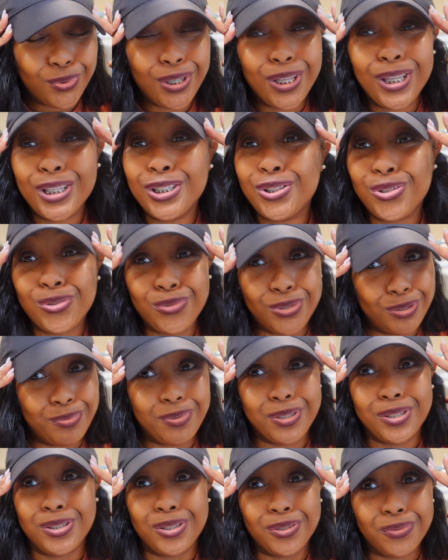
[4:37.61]
It's too
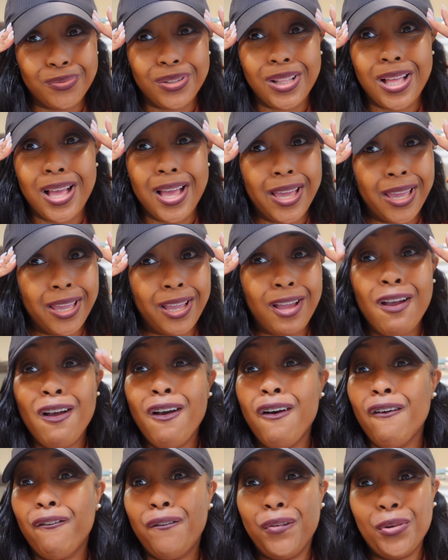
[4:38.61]
expensive. Like,
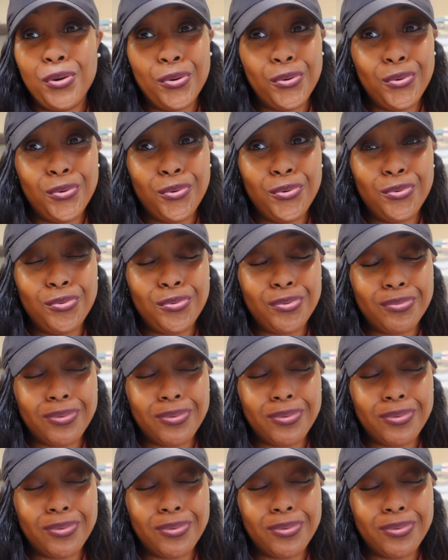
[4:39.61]
food,